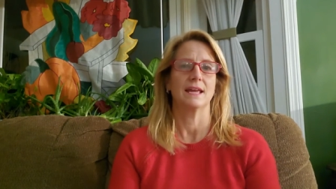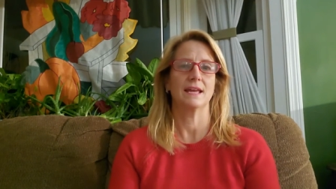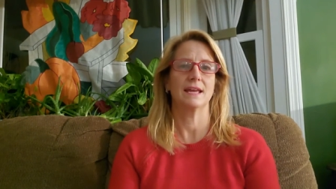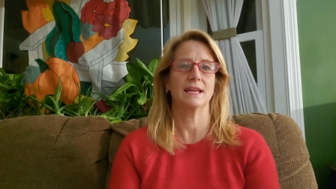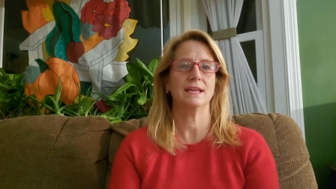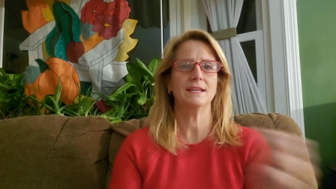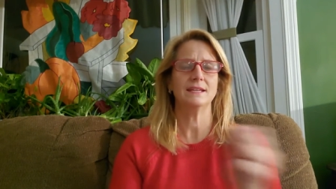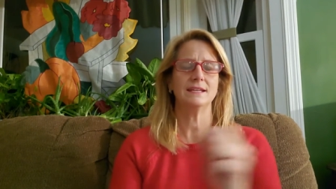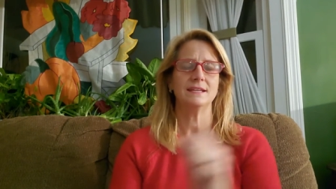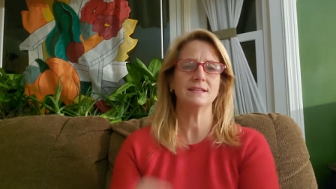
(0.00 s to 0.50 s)

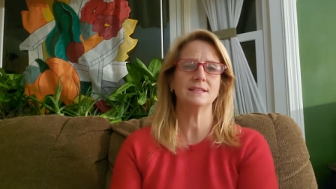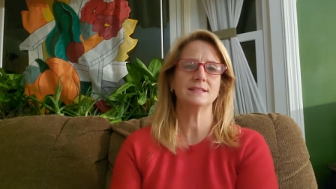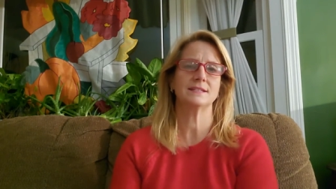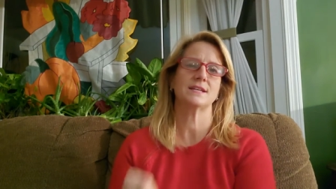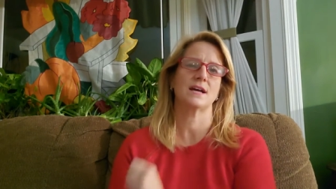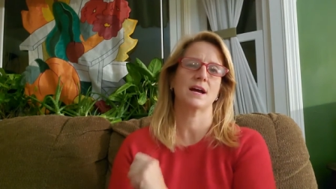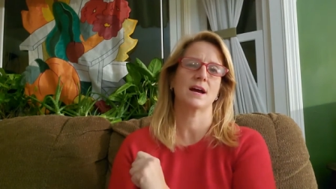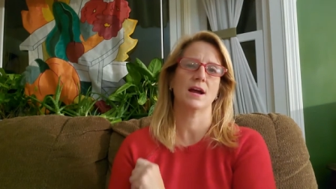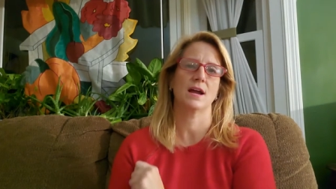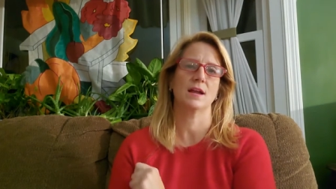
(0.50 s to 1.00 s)
It is
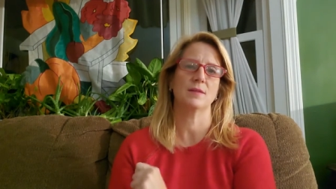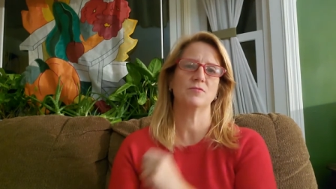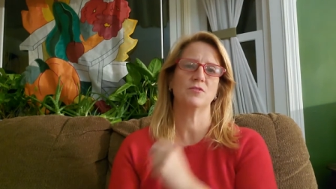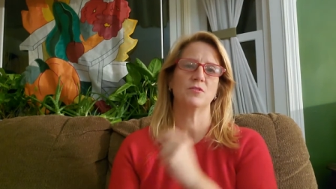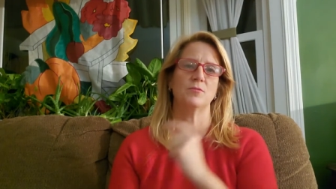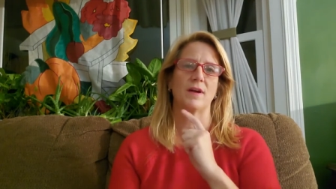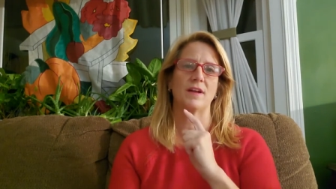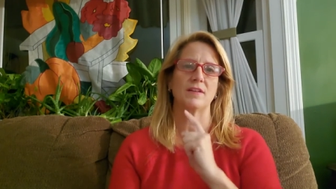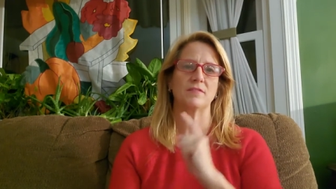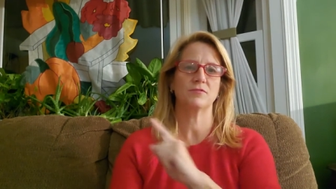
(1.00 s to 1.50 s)
time
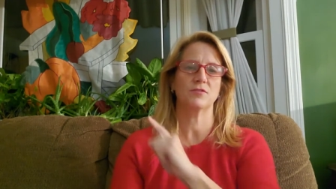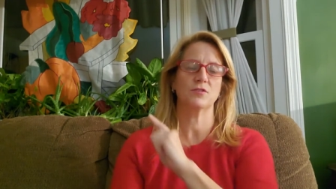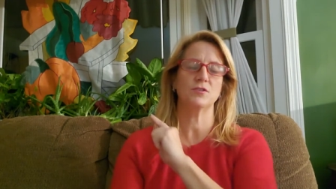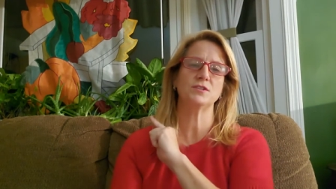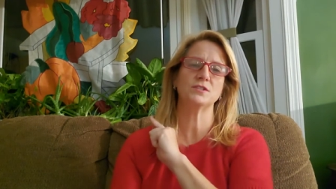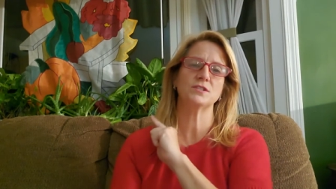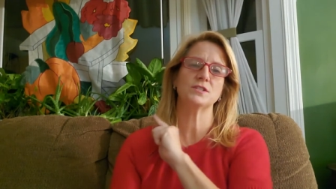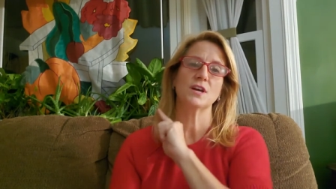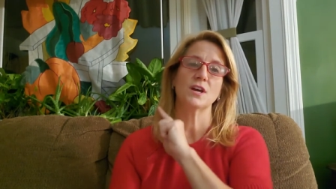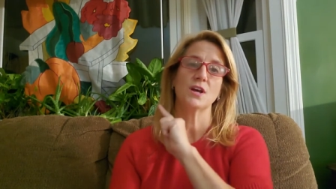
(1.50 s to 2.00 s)
for my
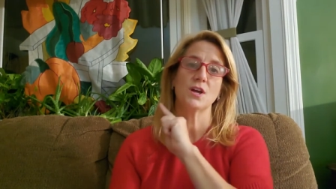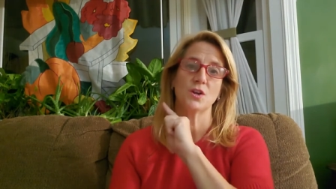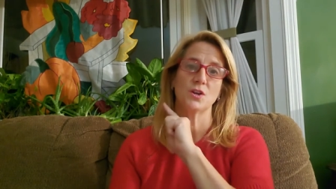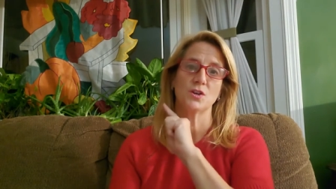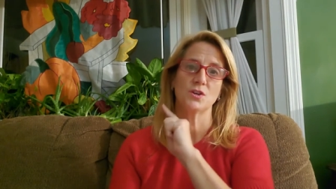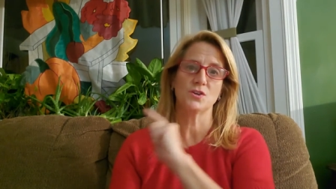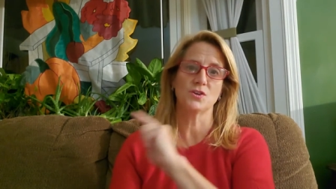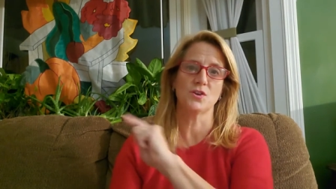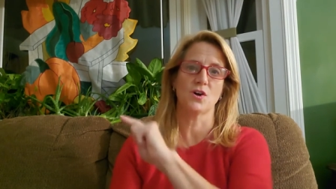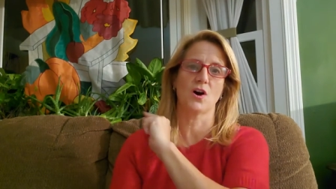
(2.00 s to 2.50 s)
first
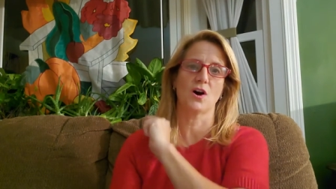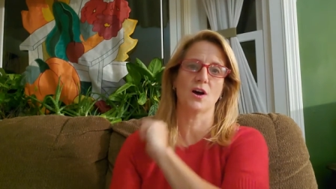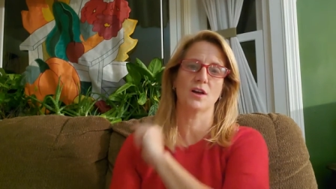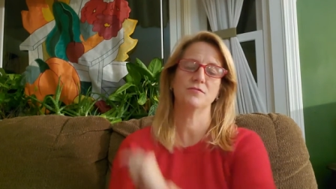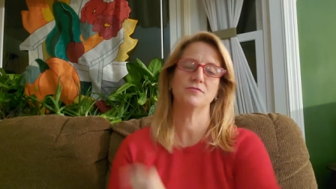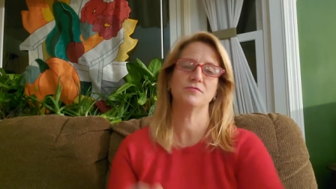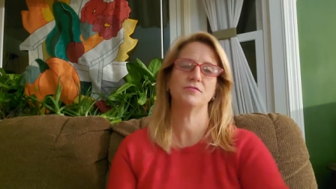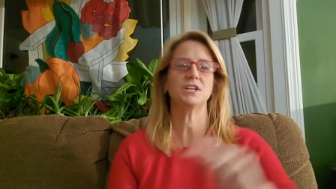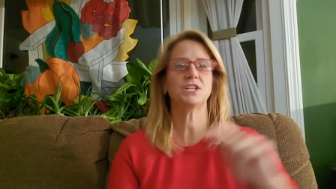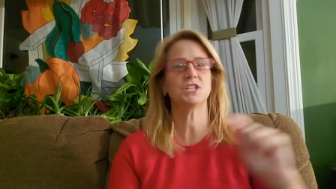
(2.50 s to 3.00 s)

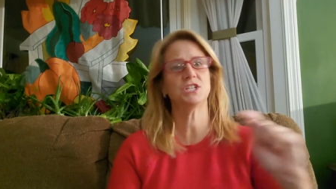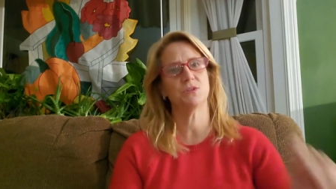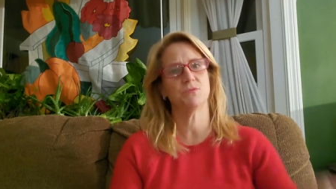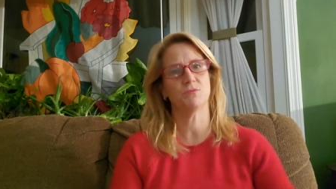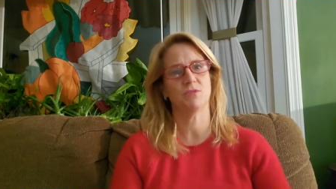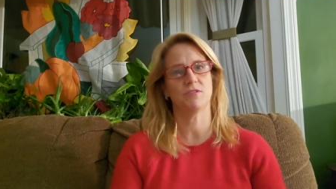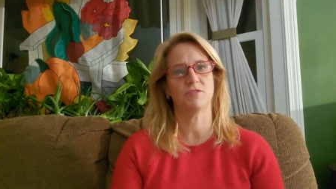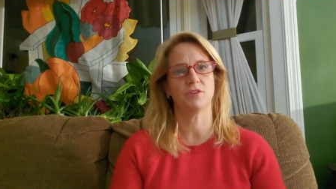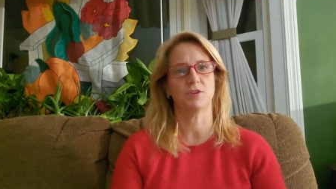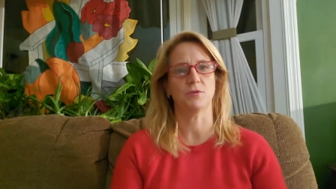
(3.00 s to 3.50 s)

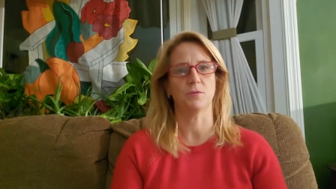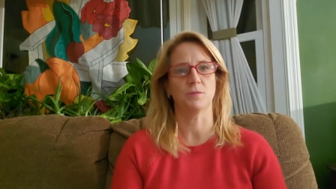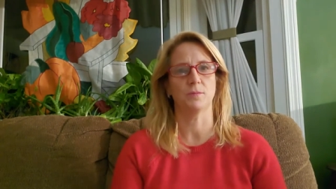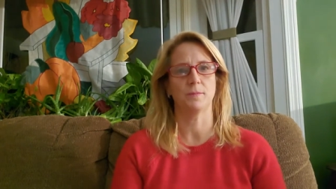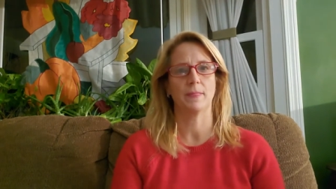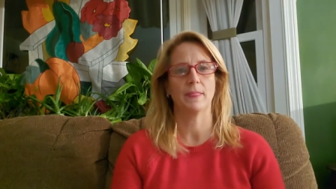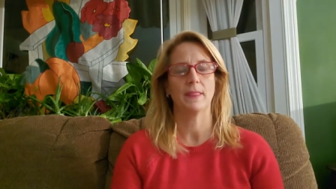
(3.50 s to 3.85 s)
nonfiction review.